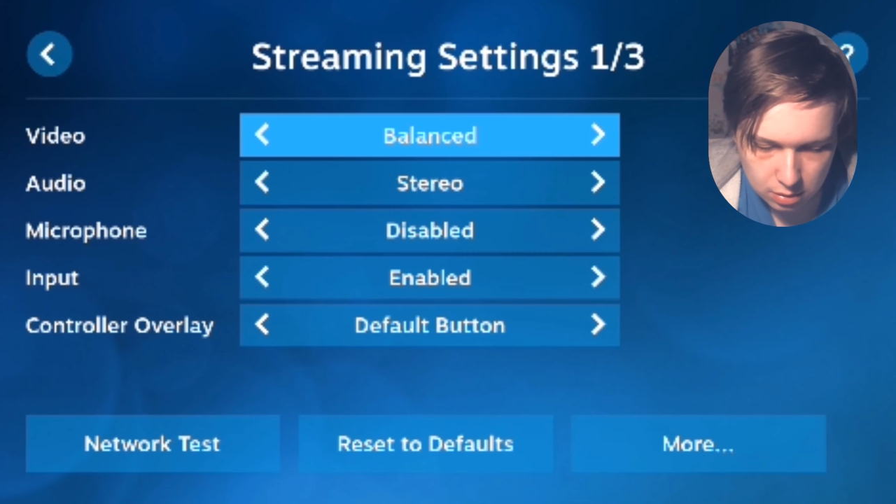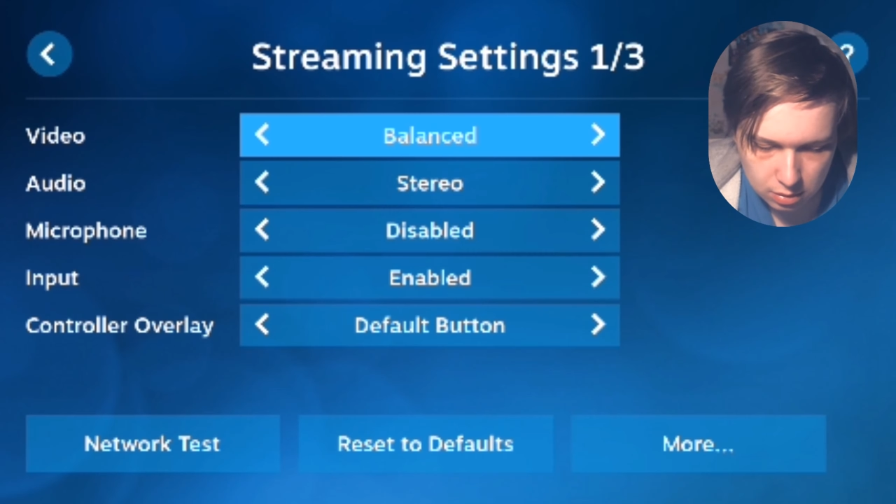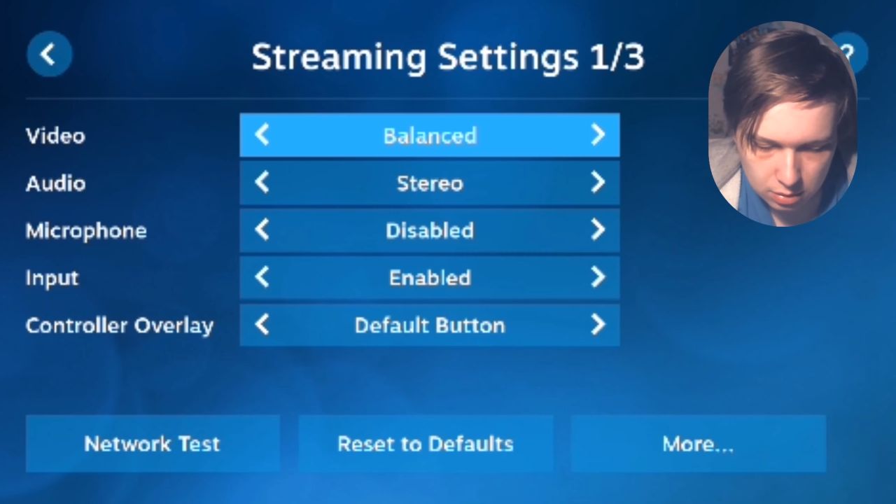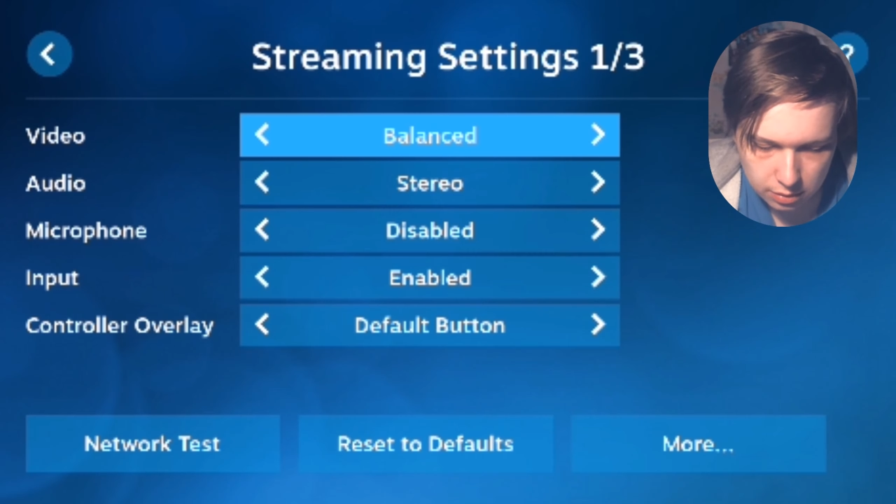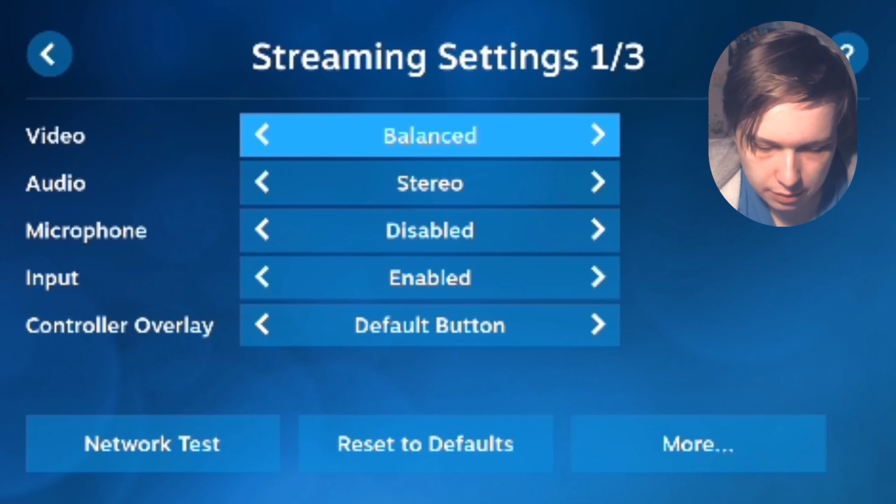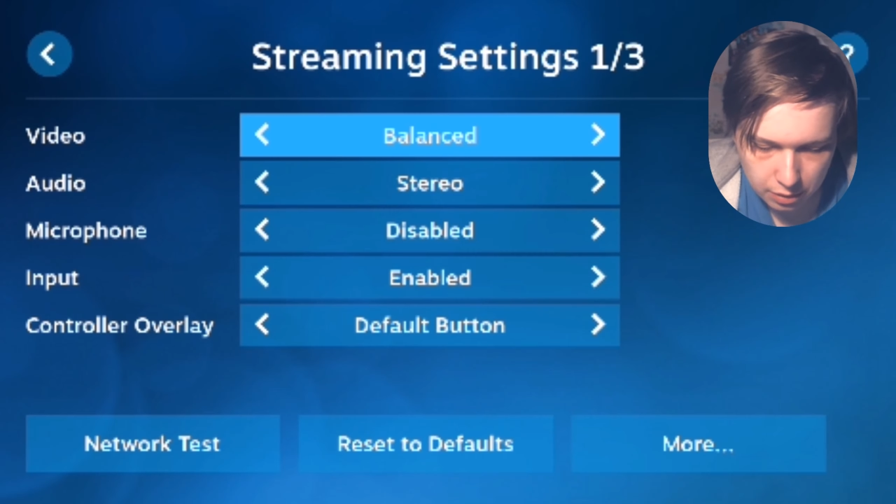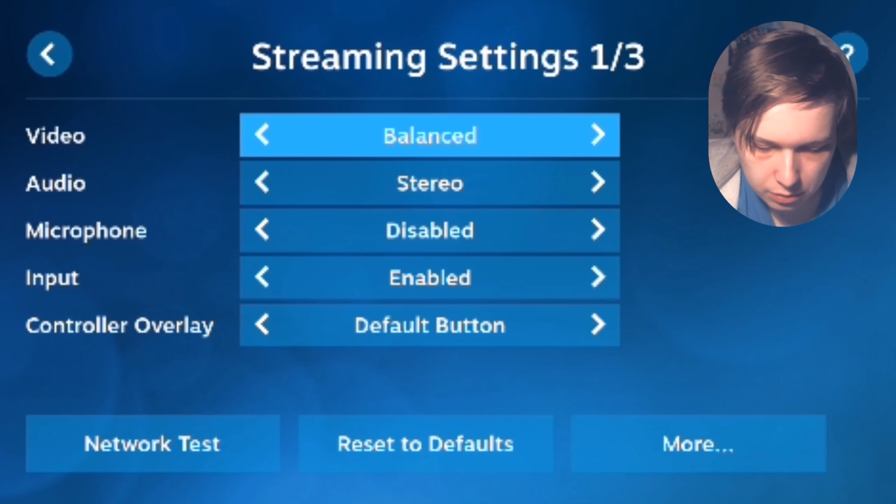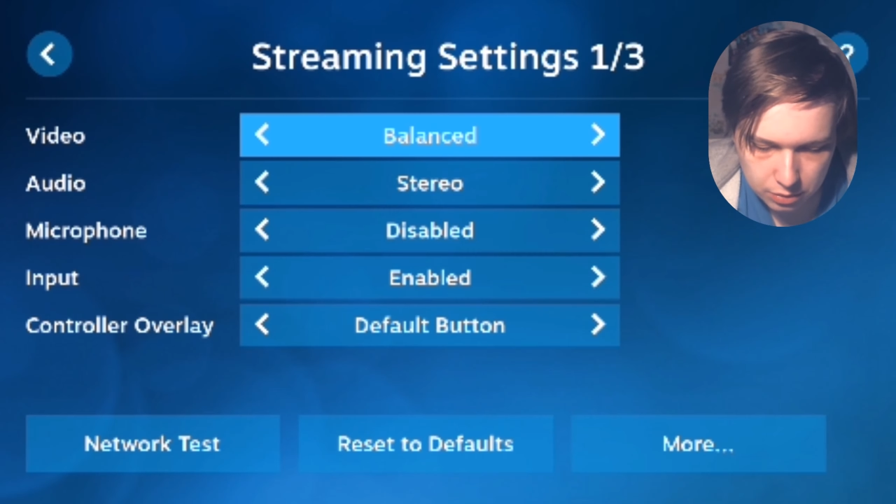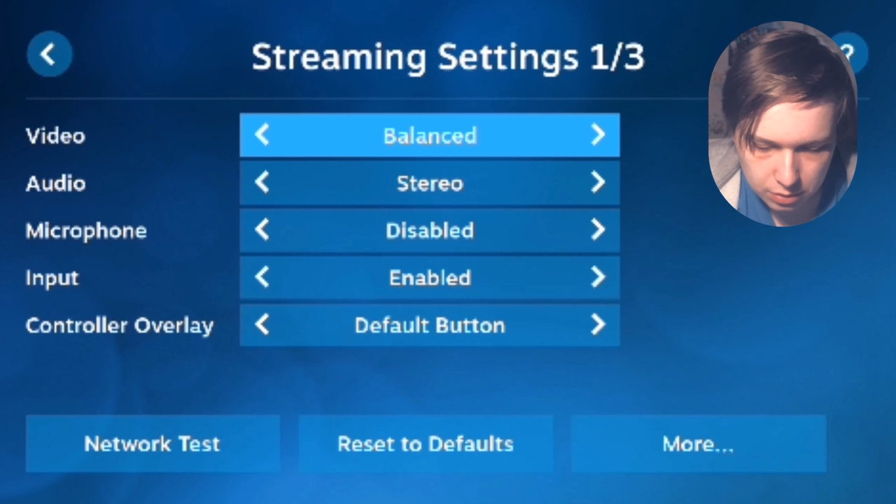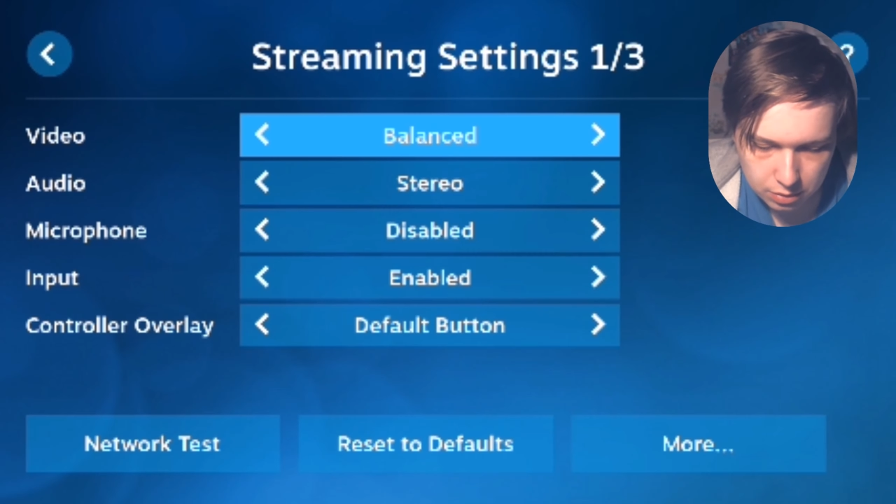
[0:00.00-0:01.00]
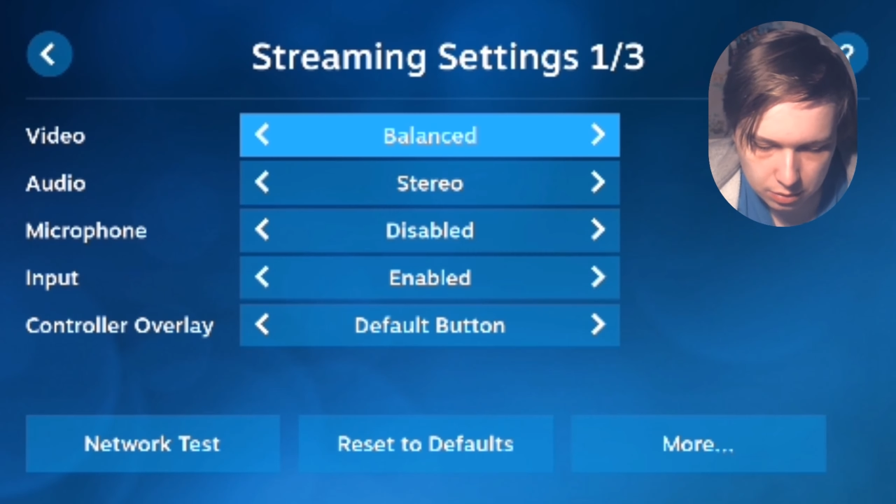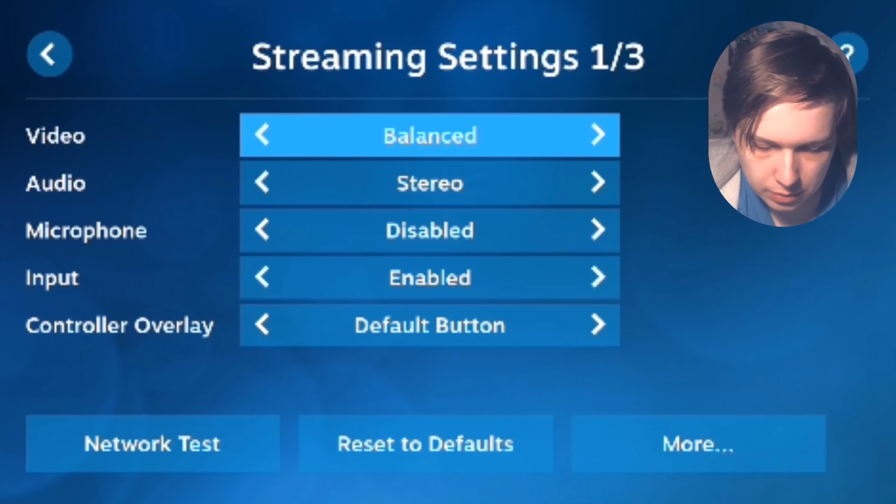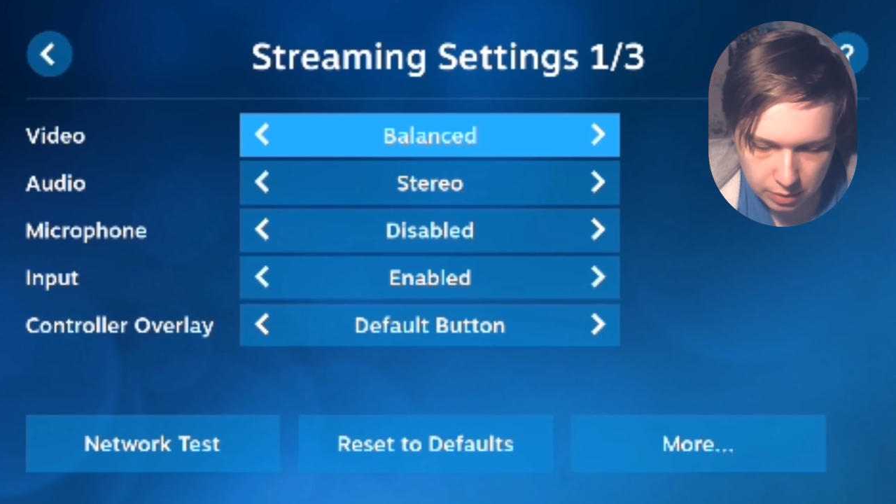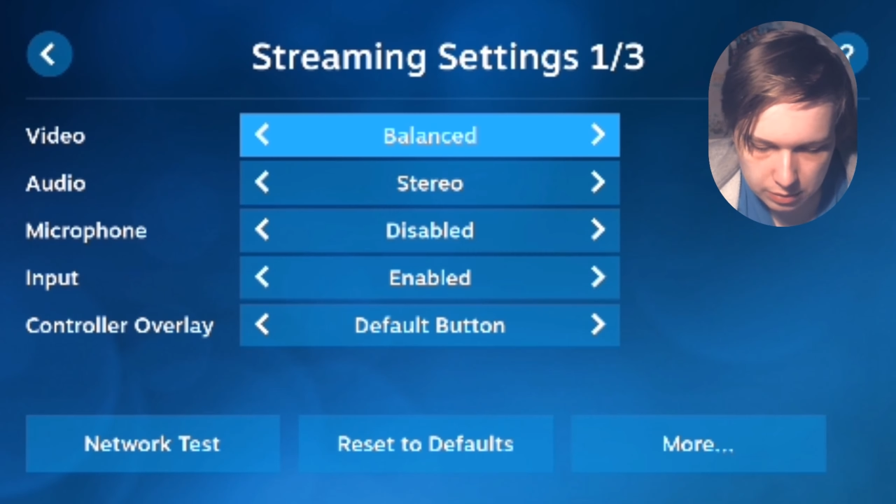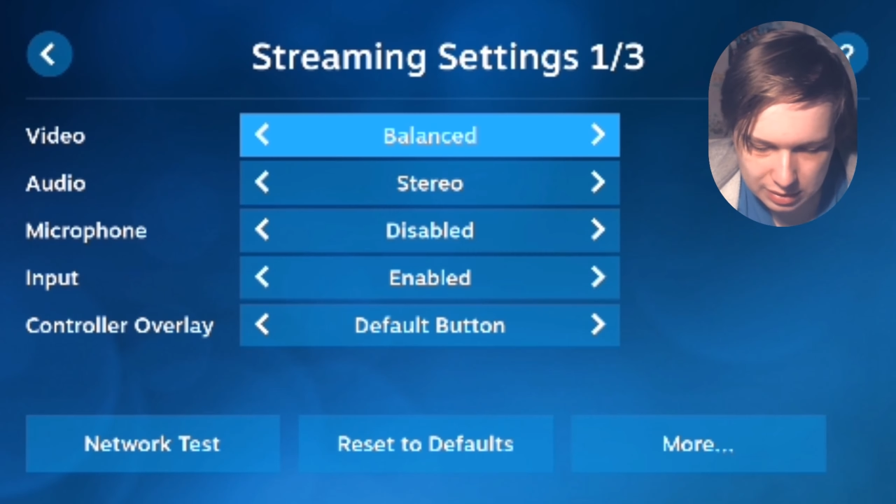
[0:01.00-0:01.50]
Audio,
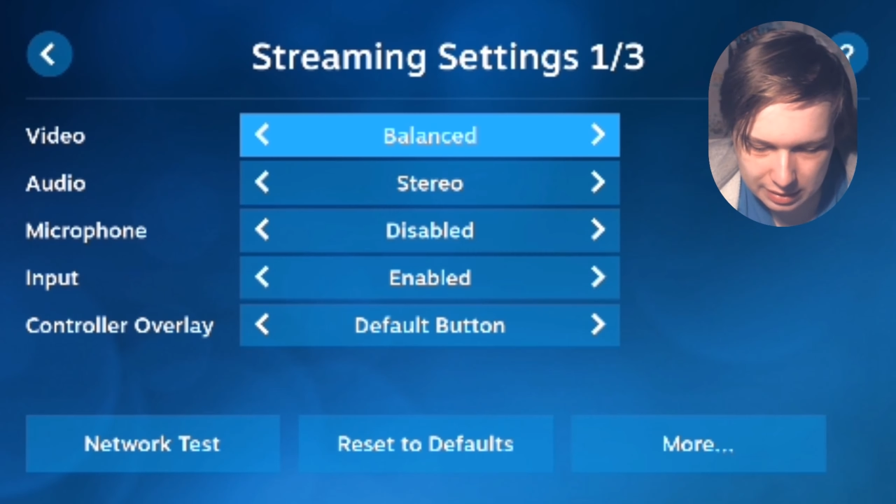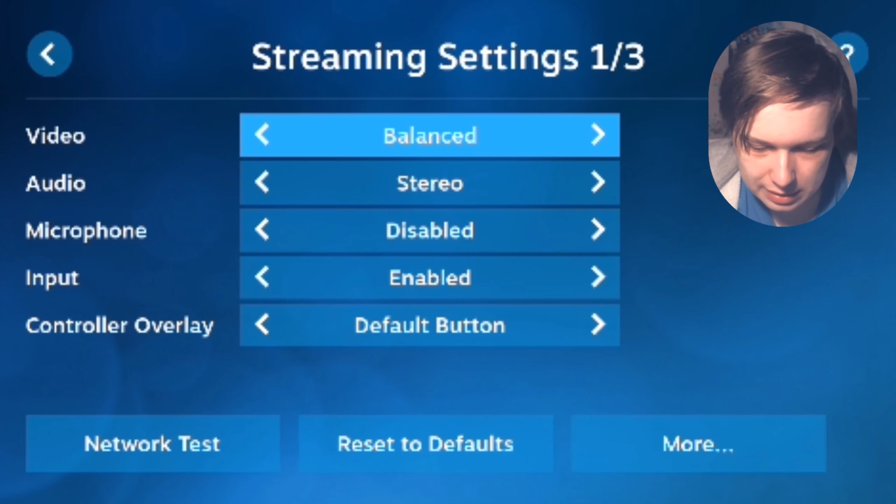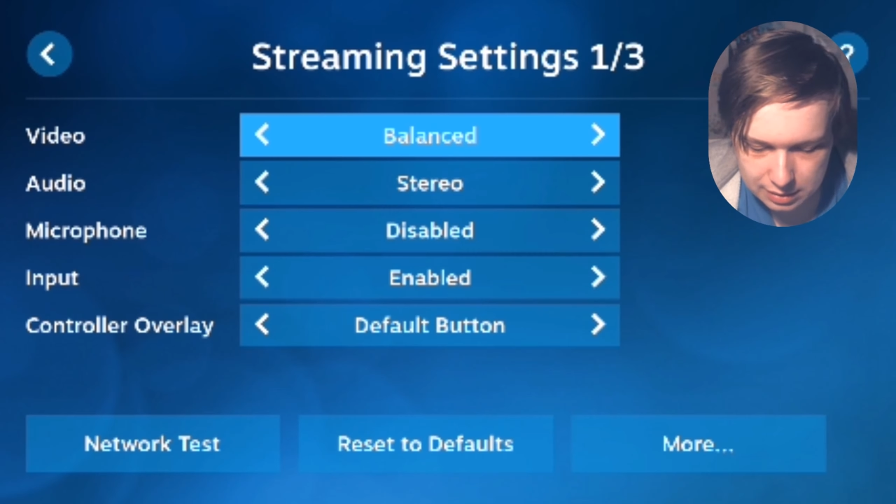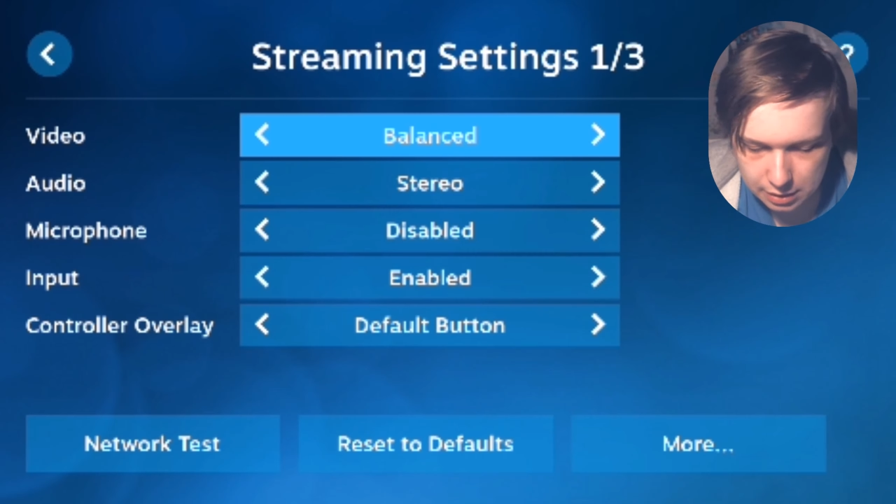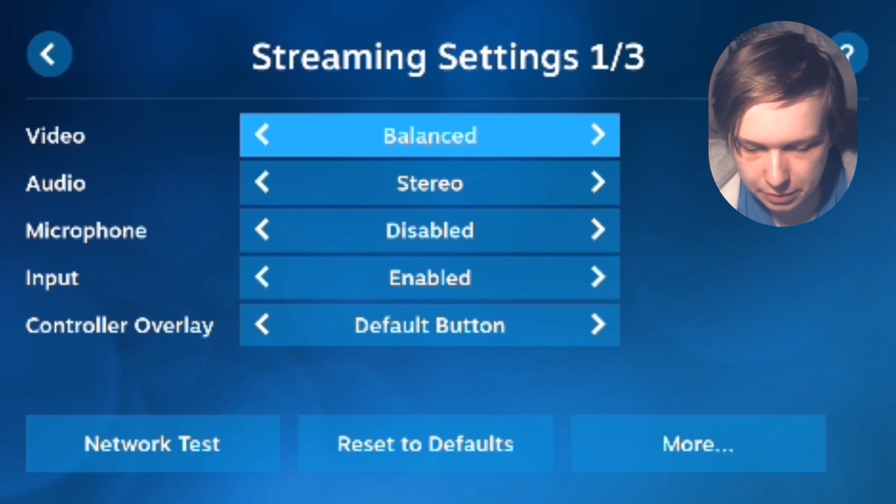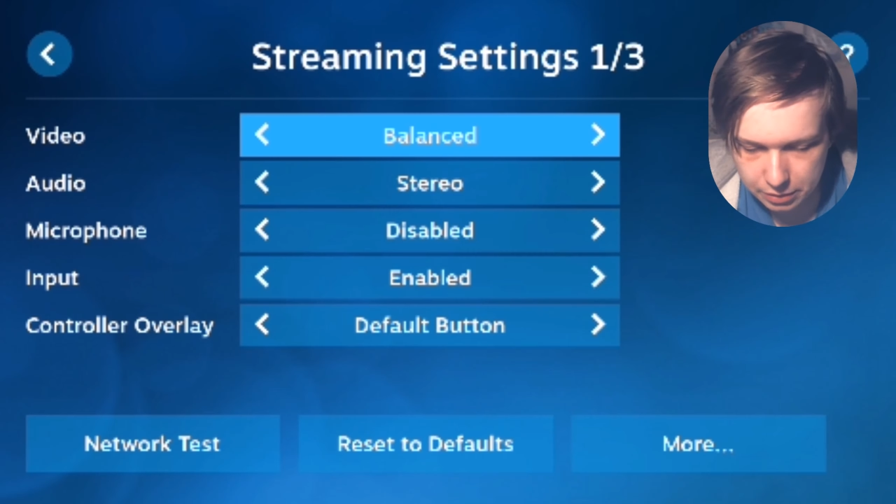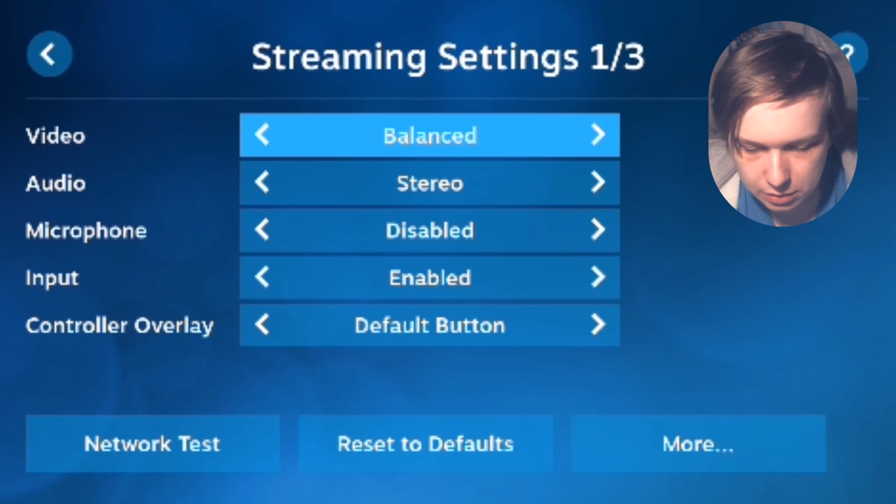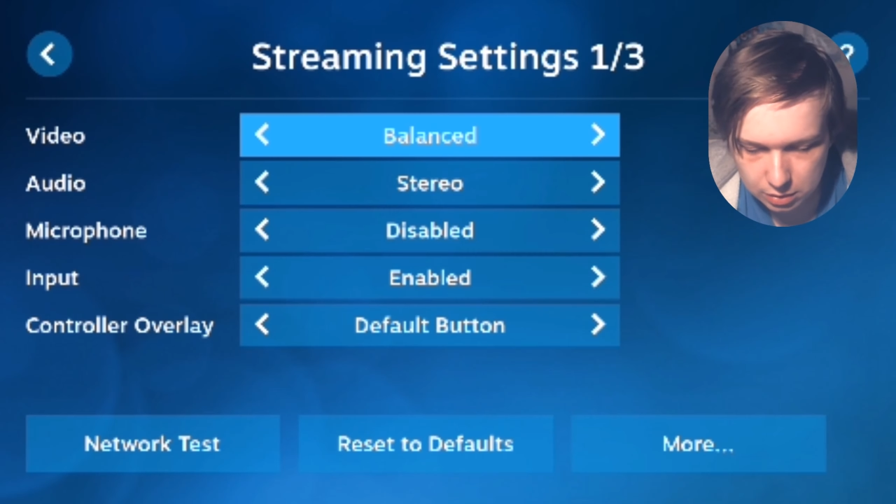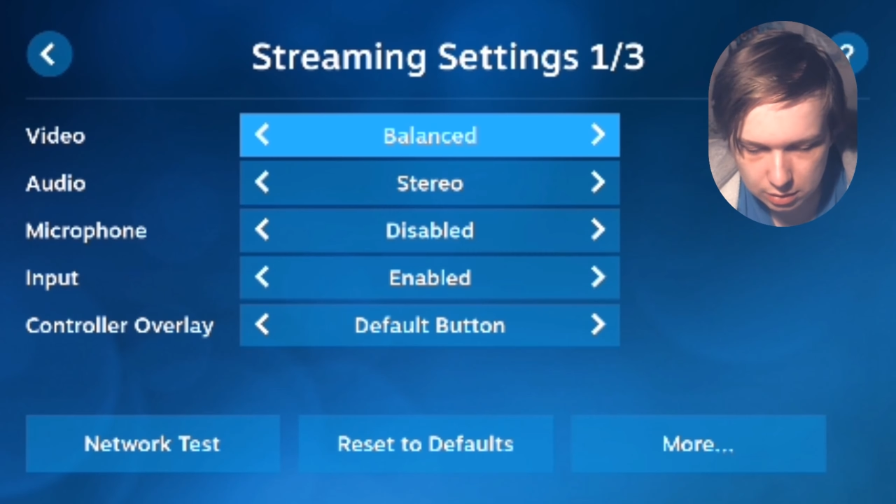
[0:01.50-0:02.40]
well, stereo,